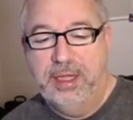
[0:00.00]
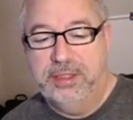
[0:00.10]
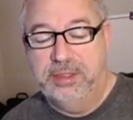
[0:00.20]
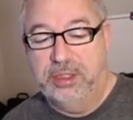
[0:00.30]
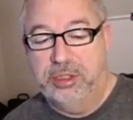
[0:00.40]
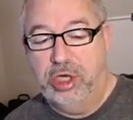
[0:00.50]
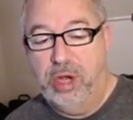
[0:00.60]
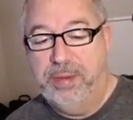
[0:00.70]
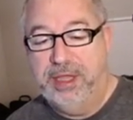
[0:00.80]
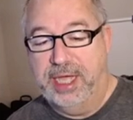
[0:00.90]
This is going to
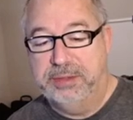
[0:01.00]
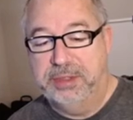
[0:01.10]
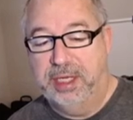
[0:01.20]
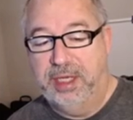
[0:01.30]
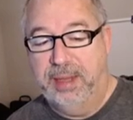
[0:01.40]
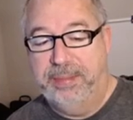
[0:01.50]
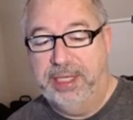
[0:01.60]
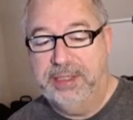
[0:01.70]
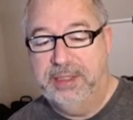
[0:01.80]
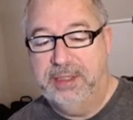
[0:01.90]
show me. That's what's going to get
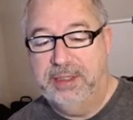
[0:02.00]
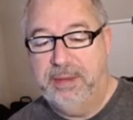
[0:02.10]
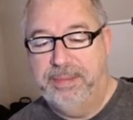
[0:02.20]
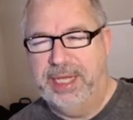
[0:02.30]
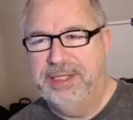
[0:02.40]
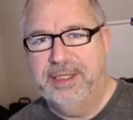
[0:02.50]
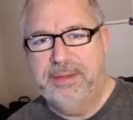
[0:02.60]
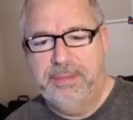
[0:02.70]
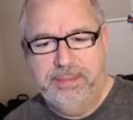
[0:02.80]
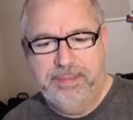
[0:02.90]
pasted.
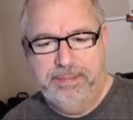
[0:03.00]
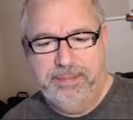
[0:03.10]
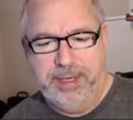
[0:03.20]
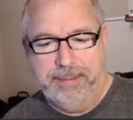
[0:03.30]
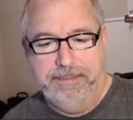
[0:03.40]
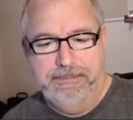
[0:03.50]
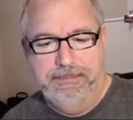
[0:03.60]
Pasted. Yeah.